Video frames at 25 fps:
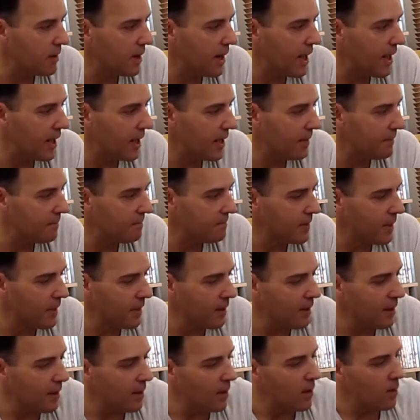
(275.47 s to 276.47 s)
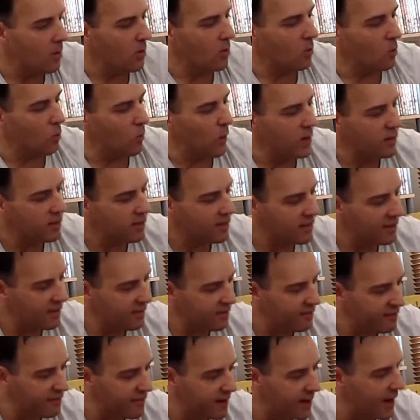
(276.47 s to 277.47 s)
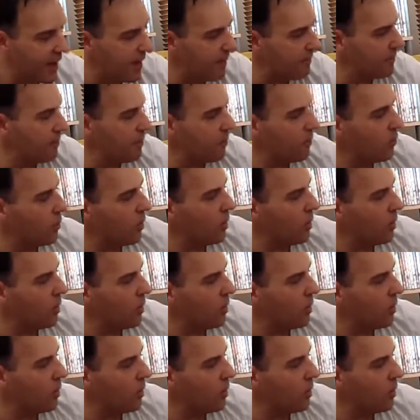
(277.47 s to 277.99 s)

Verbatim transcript: play. When does it fill up?